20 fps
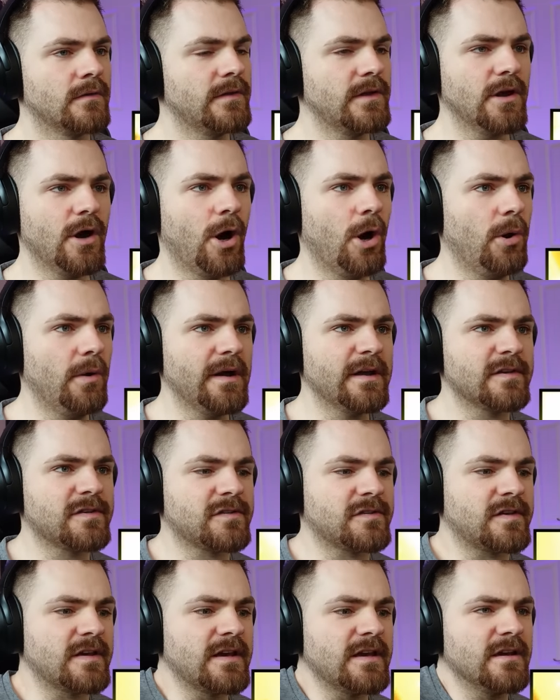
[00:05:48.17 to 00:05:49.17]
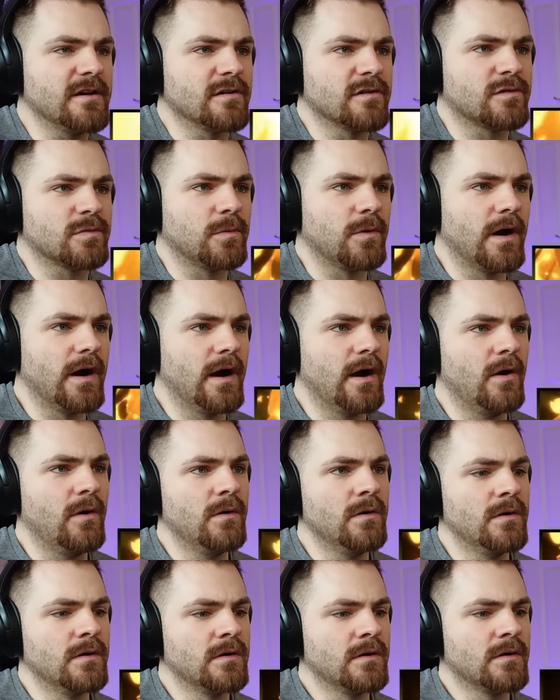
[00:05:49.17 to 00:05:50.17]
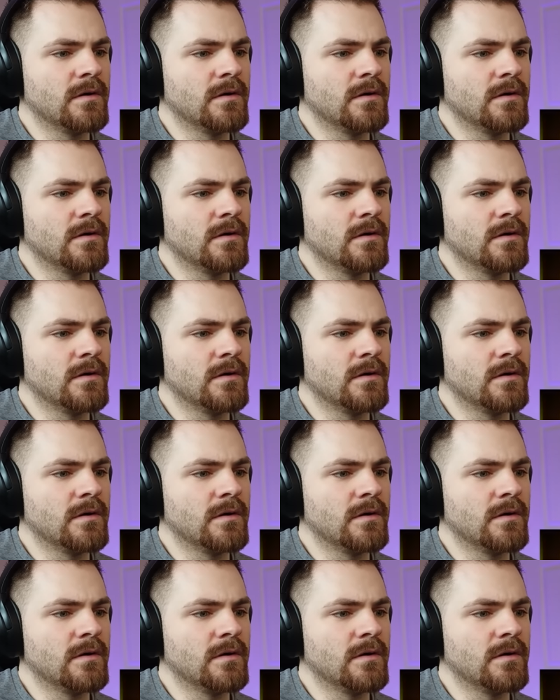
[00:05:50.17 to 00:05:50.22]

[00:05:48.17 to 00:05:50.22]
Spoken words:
The OST as well.